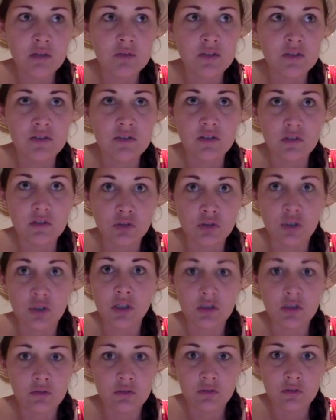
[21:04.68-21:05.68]
was
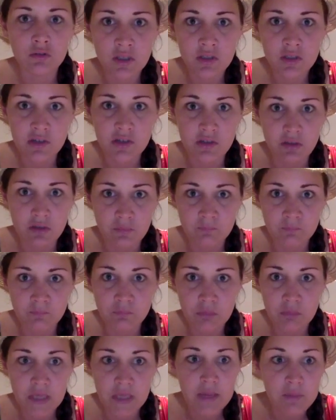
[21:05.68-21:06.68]
literally to
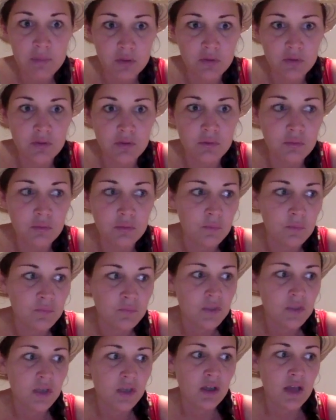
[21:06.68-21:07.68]
be able to
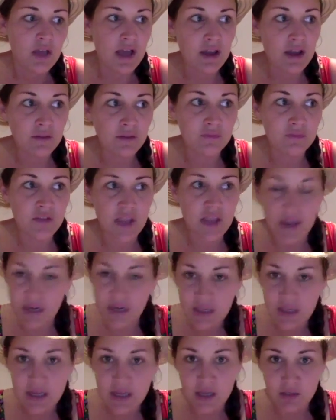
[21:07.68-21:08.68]
have
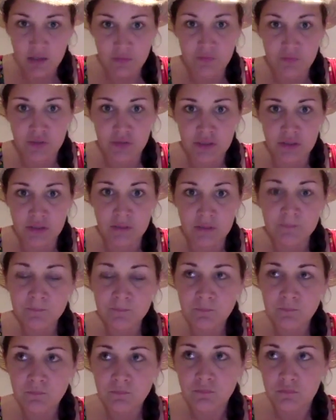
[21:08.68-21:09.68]
any kind of freedom,
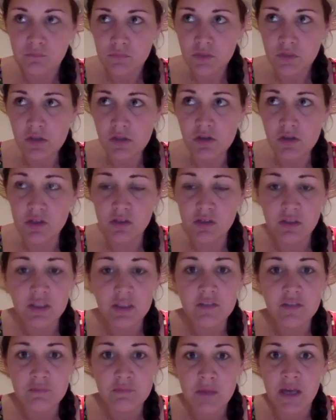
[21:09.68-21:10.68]
to
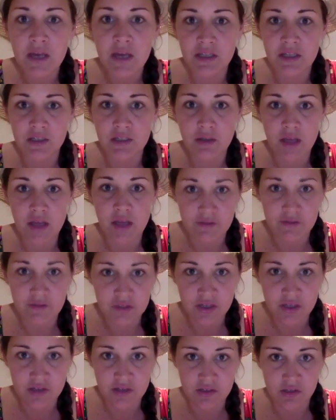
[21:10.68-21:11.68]
leave my
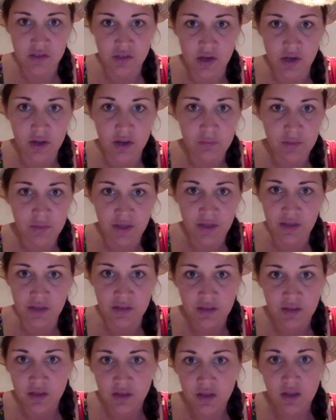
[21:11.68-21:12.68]
advertising job that
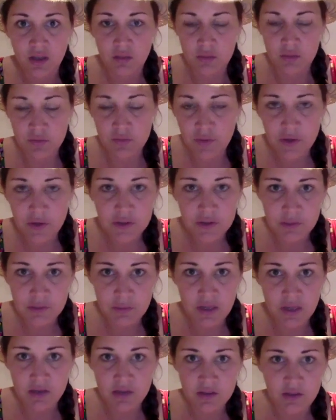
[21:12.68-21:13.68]
was very
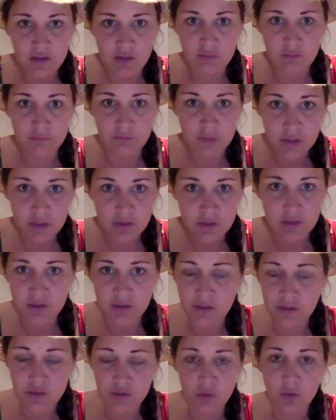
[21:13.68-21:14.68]
demanding, that I really didn't
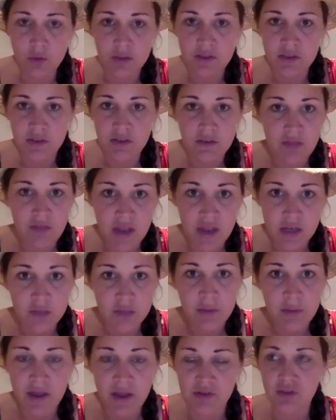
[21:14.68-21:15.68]
enjoy, didn't have any
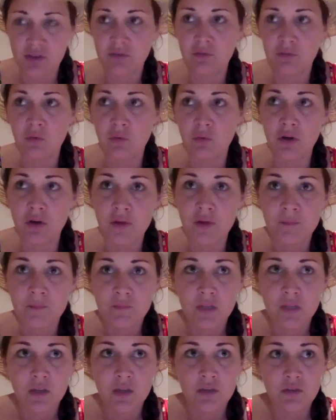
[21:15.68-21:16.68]
passion for,
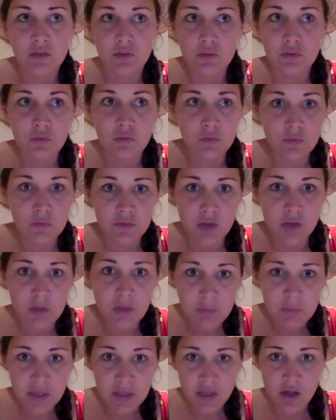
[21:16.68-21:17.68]
to
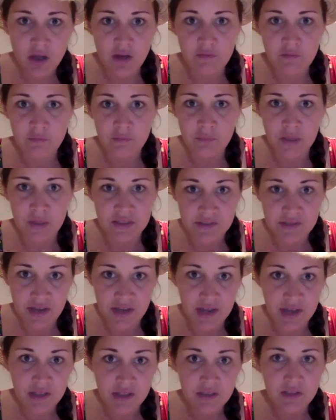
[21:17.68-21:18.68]
start paying off my
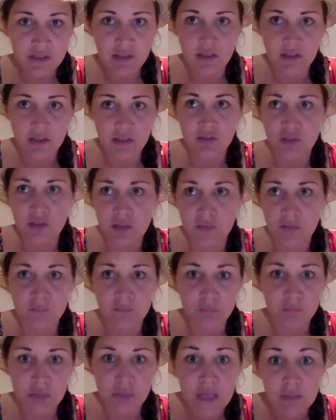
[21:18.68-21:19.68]
debt and to
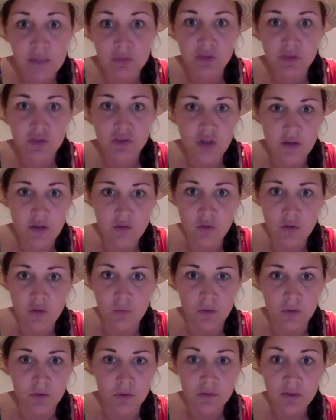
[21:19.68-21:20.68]
be able to travel the
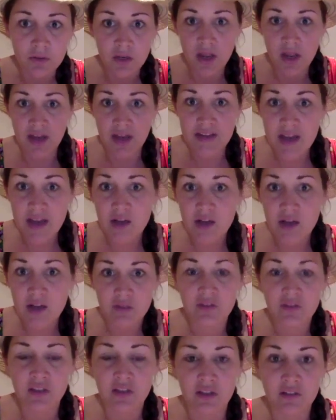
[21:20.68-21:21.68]
world. I now live
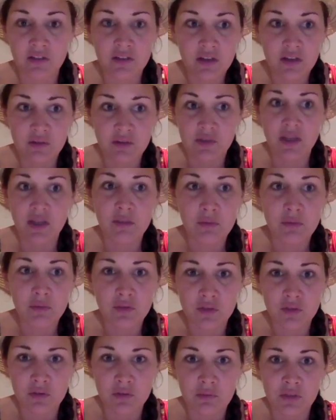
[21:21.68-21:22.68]
in London. I was able
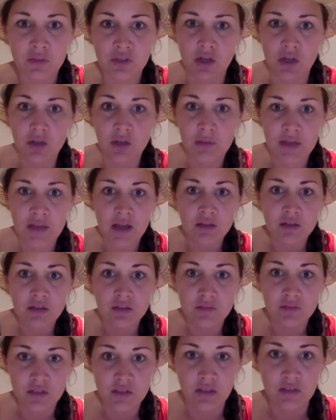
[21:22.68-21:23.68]
to quit my job. I now
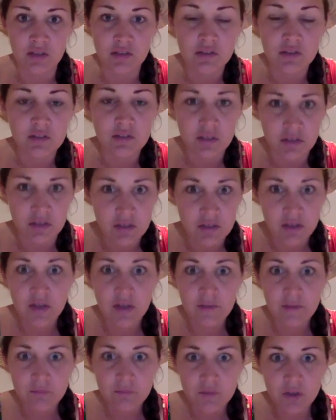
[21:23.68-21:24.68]
live in London. Like,
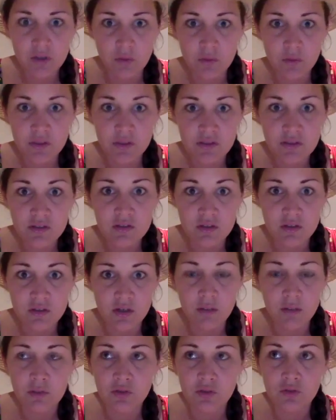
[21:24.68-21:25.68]
you know, these things are
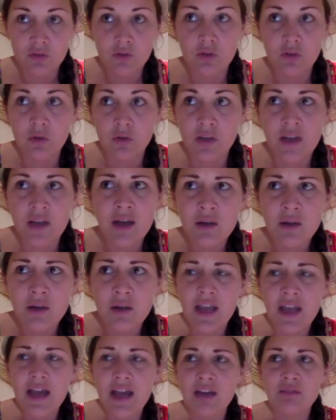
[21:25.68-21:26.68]
coming true. And now I
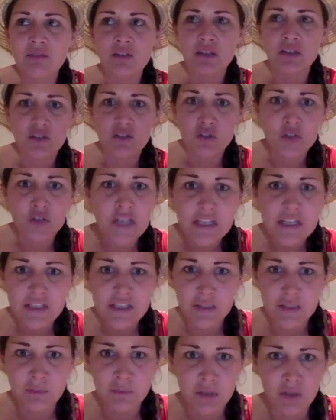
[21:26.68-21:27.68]
have like
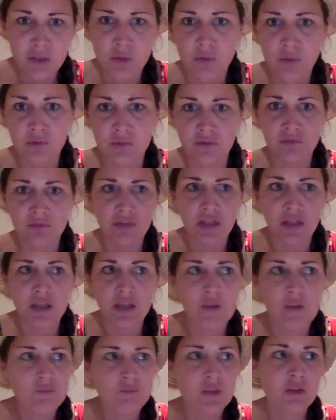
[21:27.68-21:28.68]
crazy big goals of like
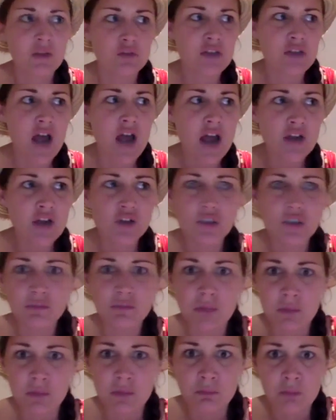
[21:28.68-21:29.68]
retiring
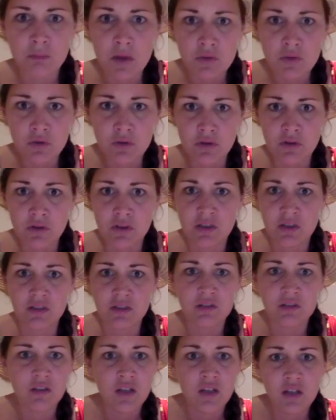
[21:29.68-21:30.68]
my mother,
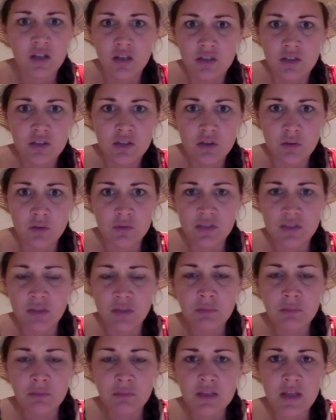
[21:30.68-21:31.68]
and, you know,
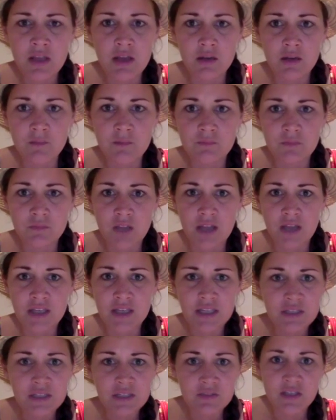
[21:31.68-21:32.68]
something that I
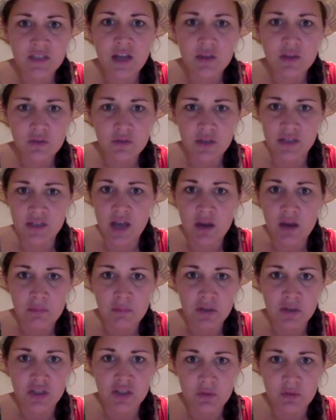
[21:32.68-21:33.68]
can't even tell you guys how
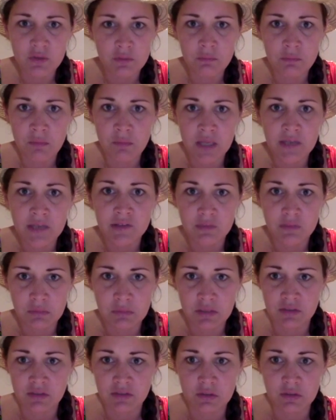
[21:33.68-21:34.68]
much that would mean to
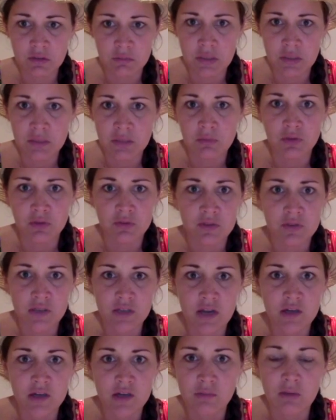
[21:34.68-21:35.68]
me to be able to
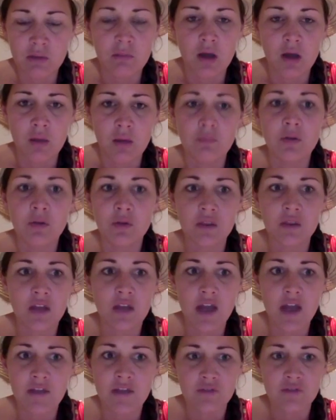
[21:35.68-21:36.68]
retire my mom
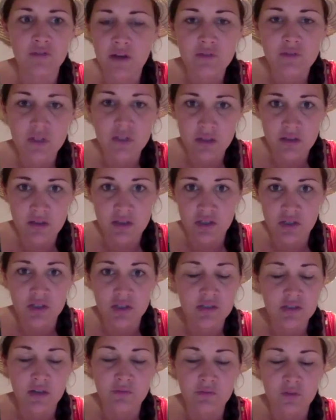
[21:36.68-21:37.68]
after everything that
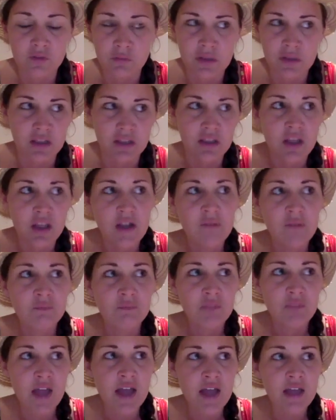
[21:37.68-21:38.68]
she's done for me. Like,
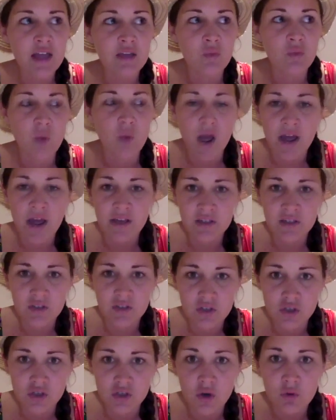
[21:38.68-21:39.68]
that why is
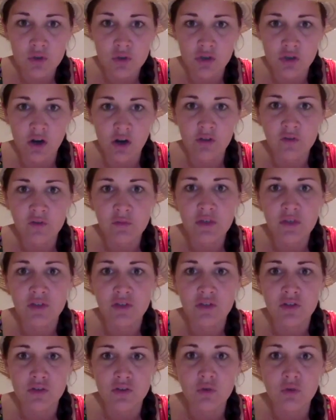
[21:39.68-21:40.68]
so strong for me and
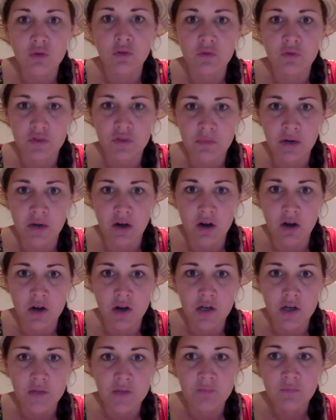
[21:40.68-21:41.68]
so close to my
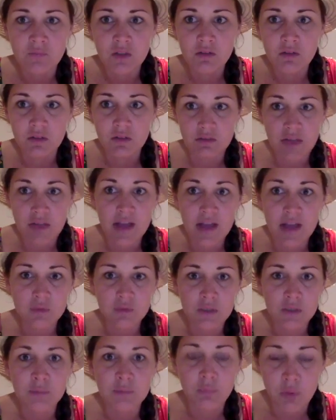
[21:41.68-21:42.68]
heart. Like, that's
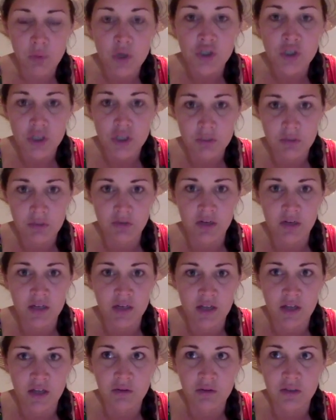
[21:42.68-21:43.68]
what's pushing me right
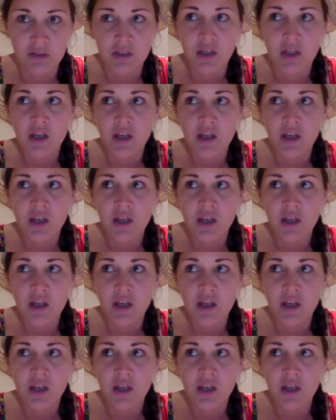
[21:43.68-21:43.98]
now. Like,